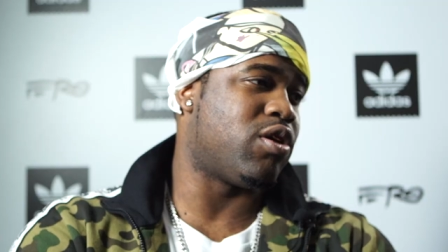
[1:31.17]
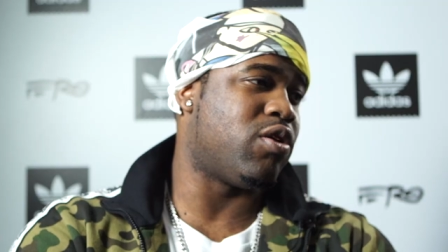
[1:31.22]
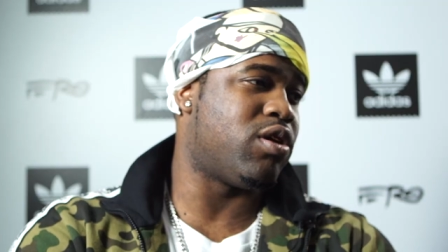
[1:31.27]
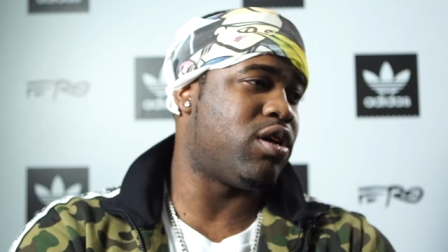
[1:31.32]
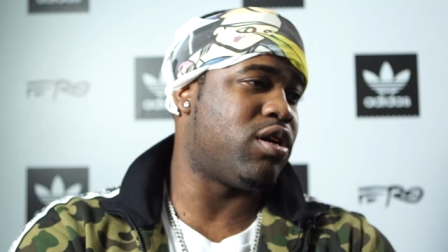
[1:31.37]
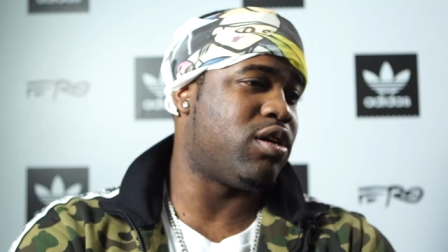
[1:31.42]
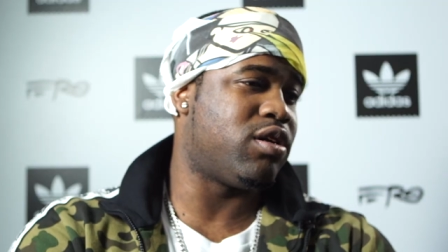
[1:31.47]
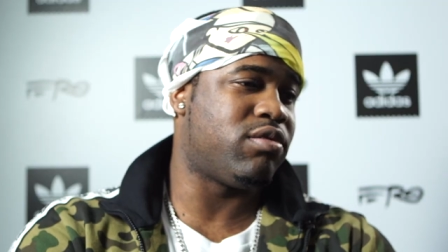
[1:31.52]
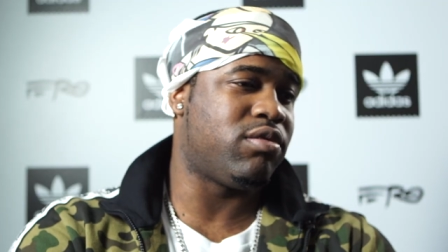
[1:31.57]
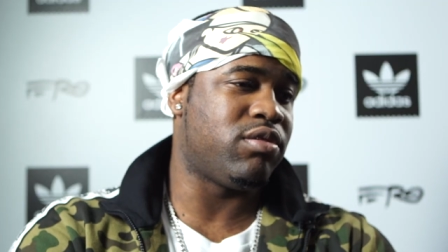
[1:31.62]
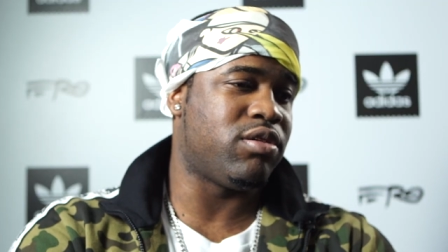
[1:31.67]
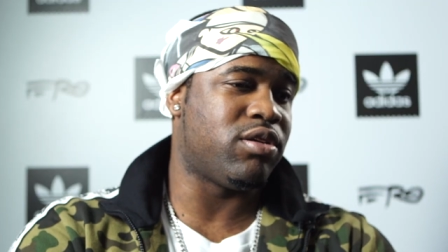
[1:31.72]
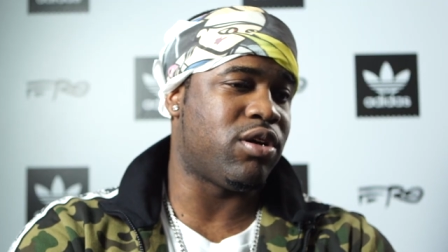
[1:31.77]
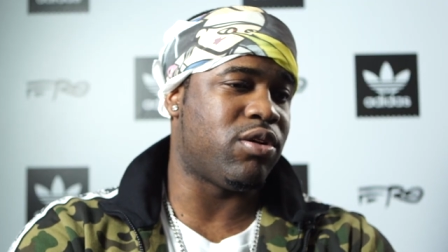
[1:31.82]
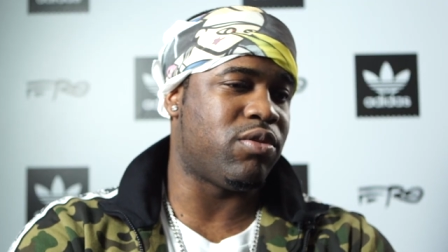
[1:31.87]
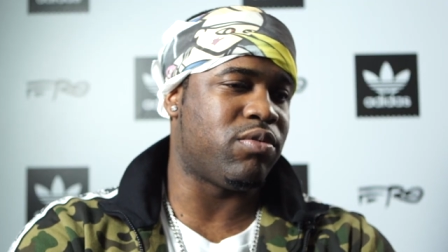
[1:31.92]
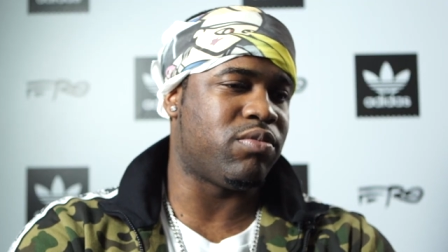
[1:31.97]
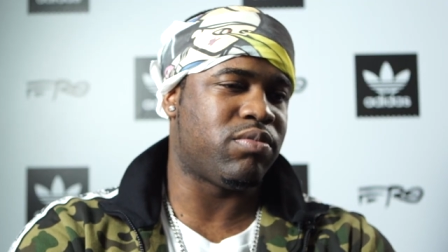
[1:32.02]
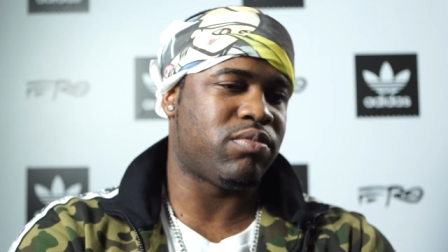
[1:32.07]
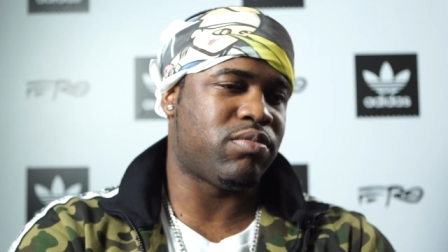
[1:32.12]
go to you
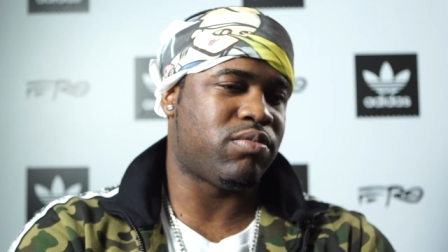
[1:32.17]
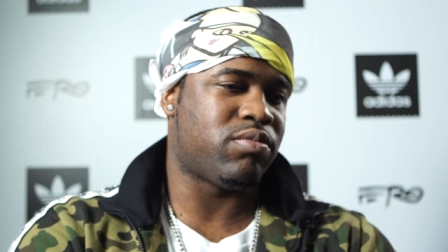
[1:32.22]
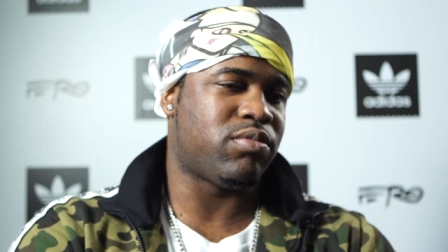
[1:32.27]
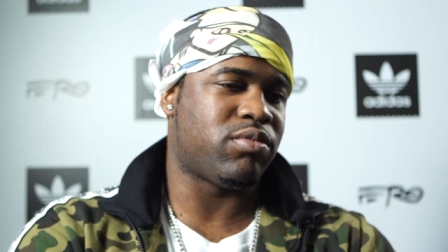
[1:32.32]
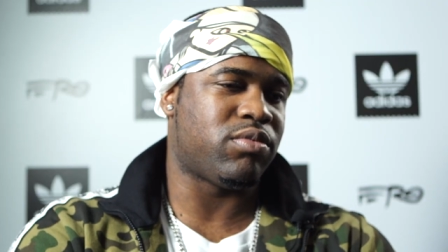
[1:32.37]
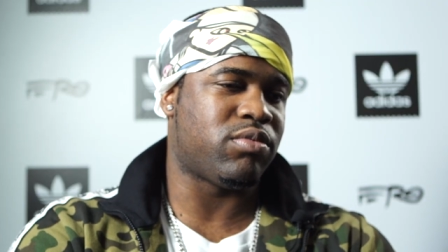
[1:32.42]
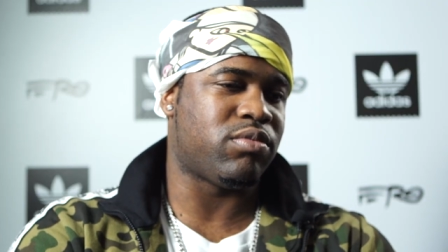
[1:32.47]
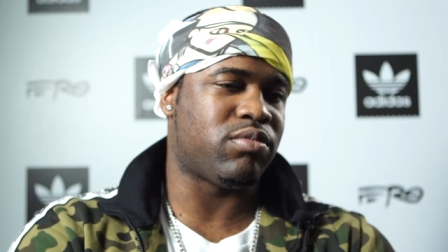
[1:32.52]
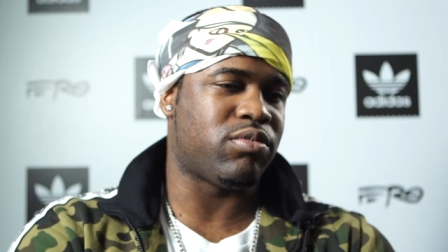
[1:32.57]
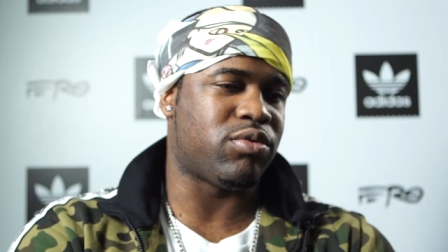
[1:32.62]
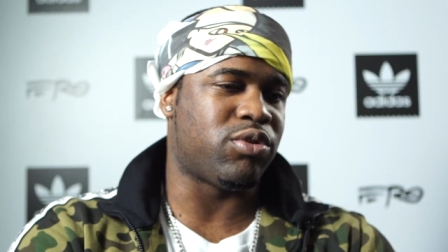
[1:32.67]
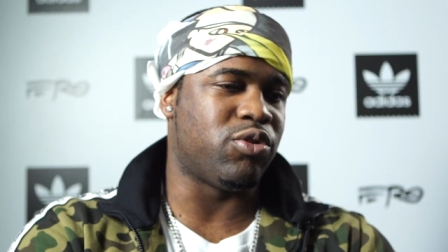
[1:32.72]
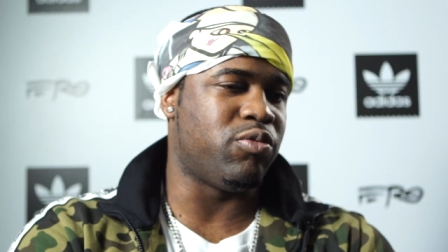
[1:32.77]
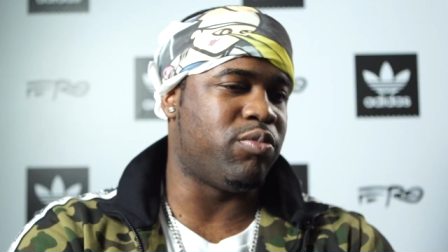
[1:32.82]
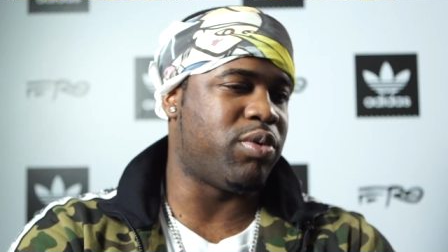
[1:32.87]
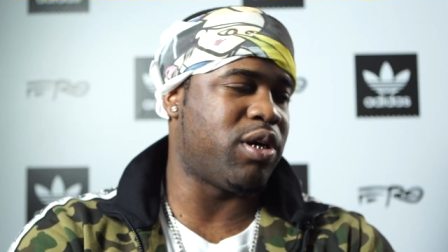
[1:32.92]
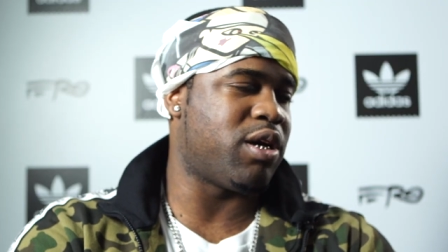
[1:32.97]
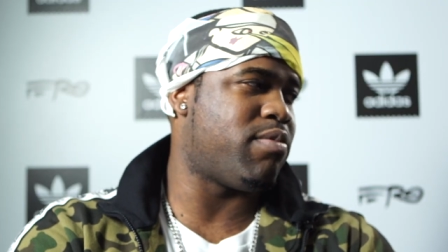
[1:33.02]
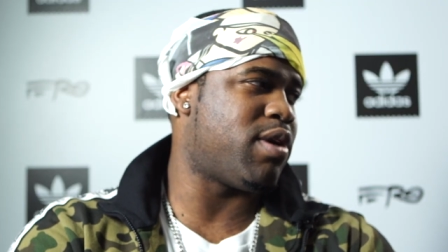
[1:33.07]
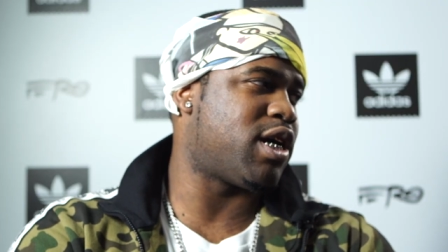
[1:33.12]
know do
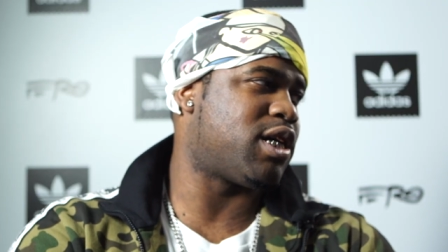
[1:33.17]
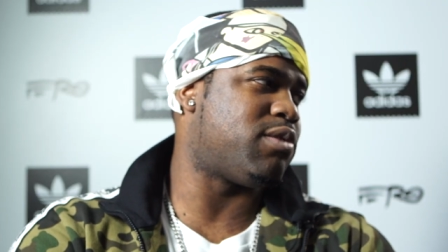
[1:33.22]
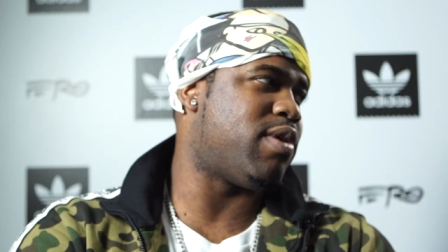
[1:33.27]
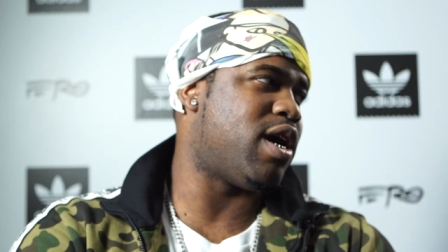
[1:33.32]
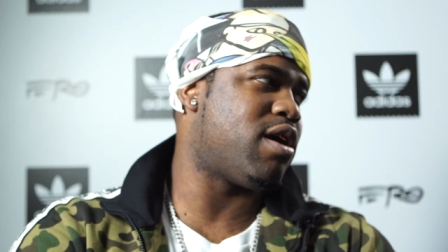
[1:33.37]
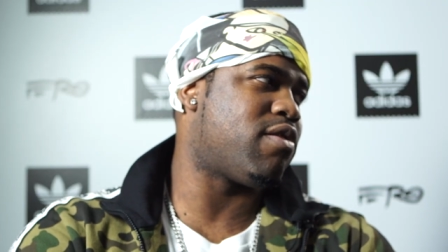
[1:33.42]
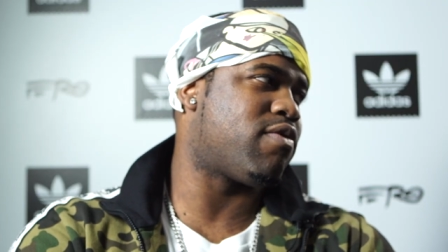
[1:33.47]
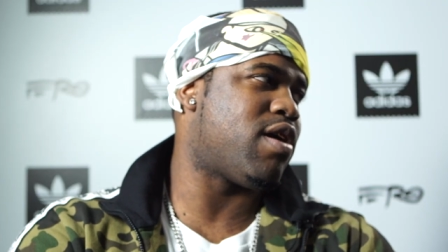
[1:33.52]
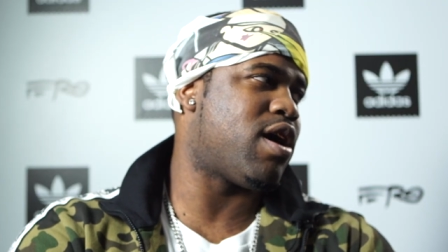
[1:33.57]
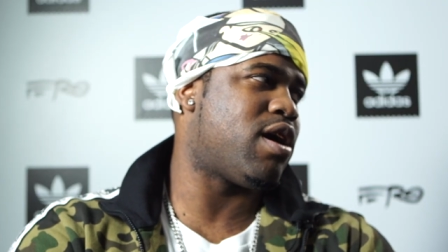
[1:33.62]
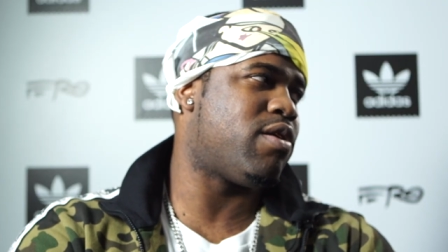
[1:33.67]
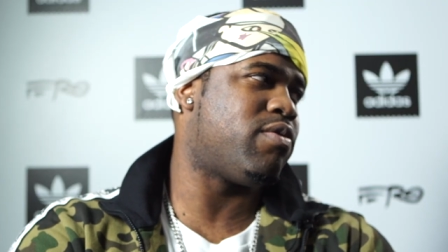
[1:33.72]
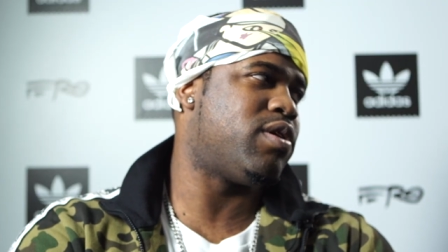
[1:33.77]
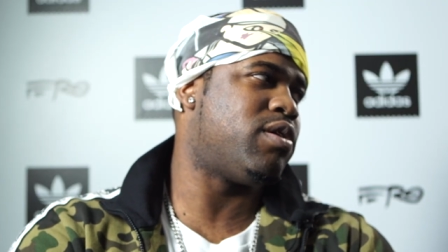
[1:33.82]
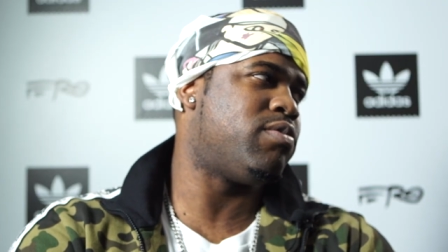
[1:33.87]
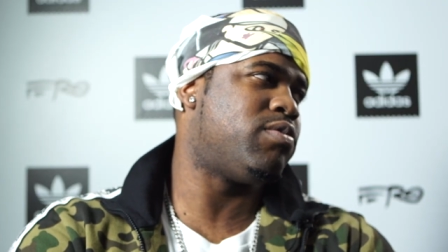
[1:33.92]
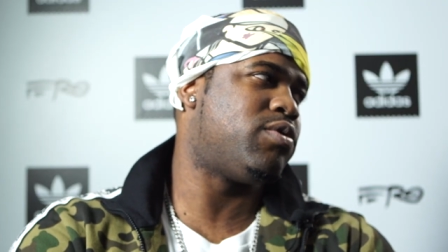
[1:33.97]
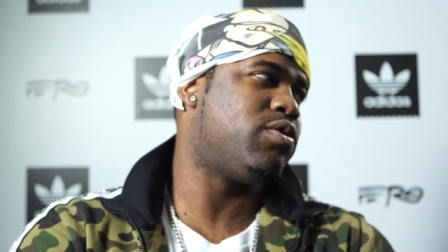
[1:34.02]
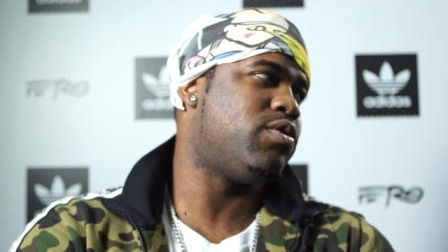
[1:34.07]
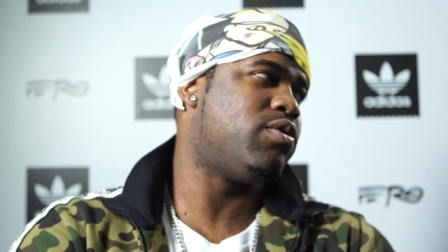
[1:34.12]
BMX bike ride with
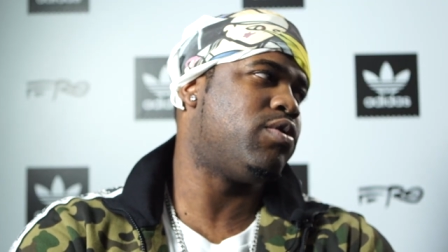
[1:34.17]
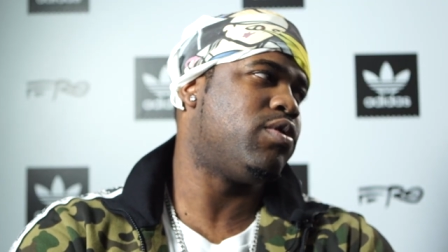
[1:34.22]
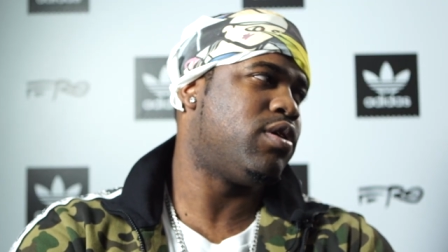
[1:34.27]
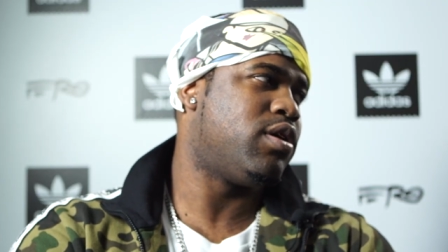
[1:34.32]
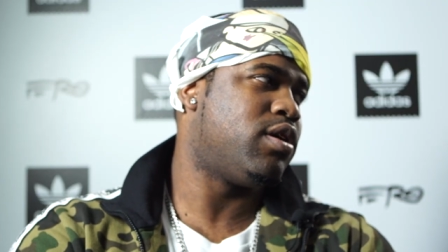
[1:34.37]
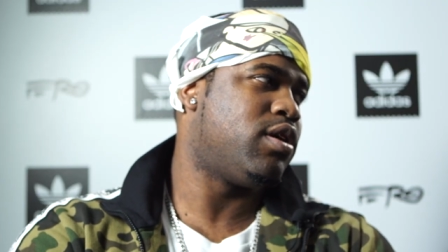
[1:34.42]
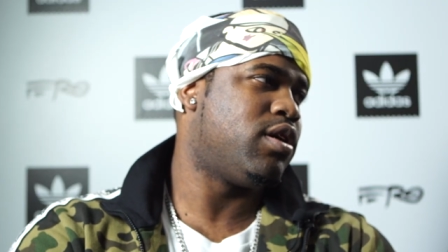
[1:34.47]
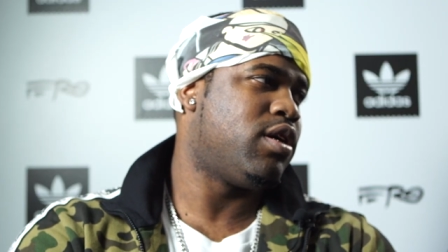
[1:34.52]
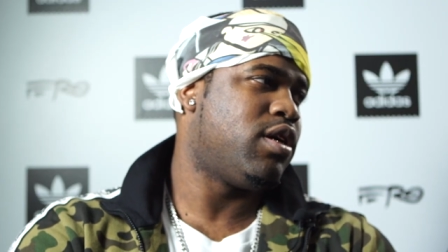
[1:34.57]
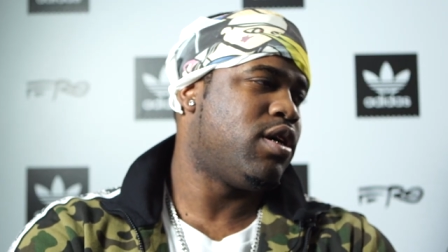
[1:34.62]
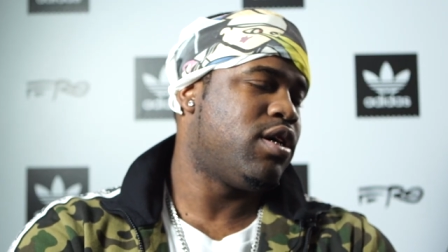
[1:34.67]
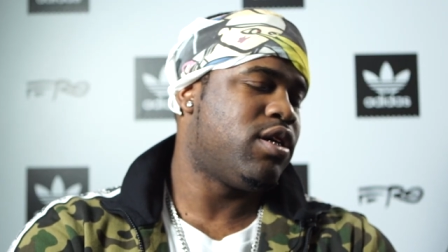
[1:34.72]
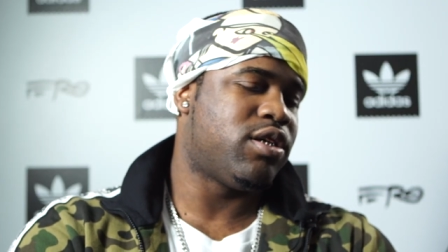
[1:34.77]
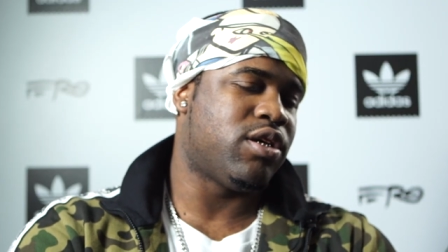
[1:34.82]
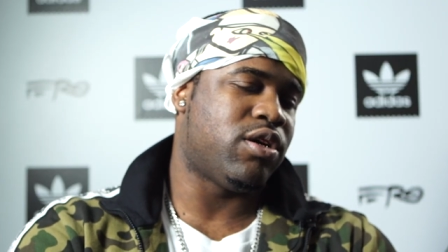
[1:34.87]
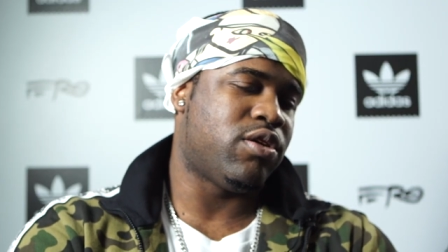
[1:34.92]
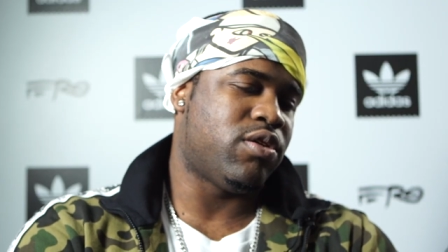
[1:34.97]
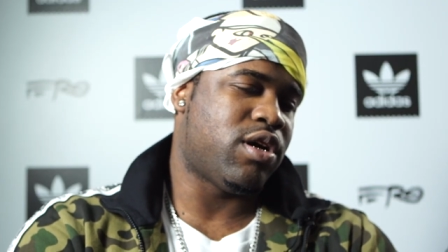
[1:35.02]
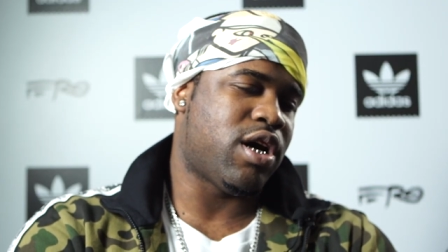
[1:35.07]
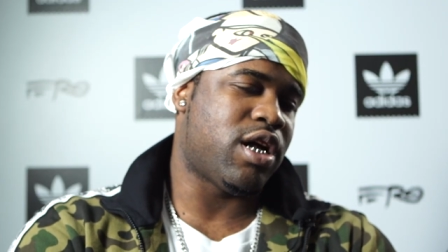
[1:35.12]
them too.
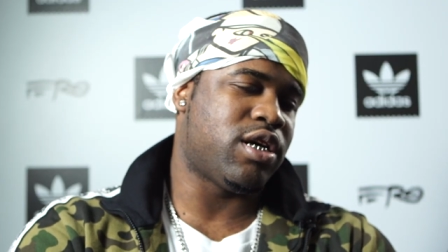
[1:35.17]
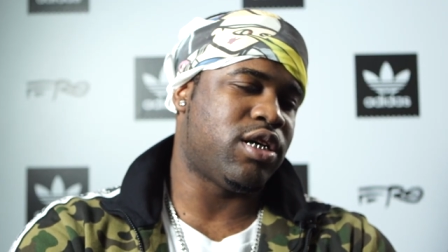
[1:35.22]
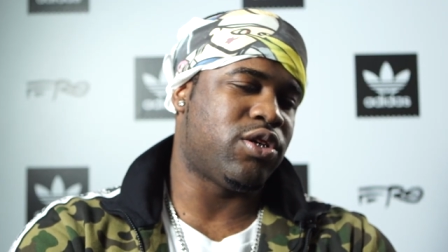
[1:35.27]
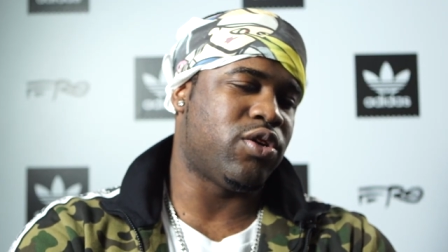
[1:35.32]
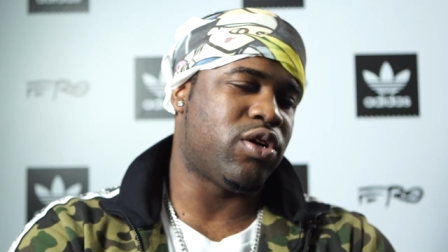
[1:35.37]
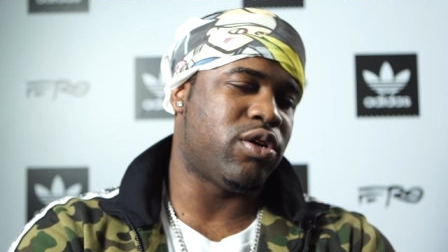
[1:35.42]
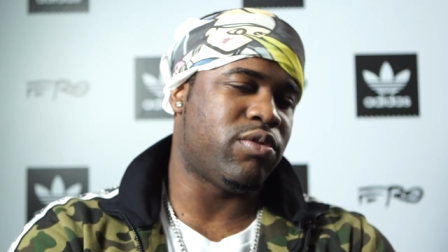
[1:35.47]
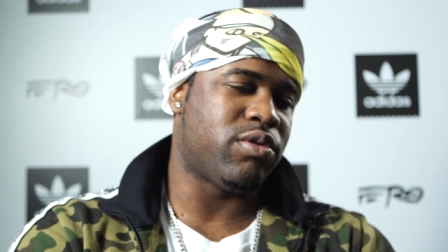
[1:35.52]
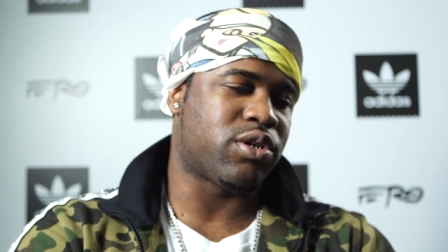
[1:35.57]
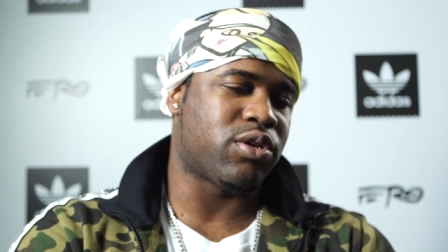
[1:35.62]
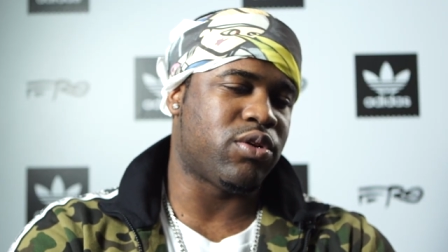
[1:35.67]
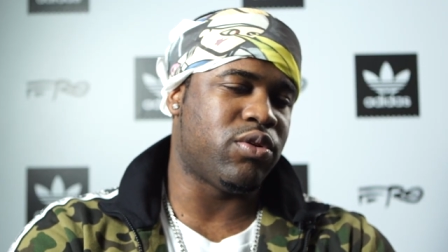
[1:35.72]
So I just thought it was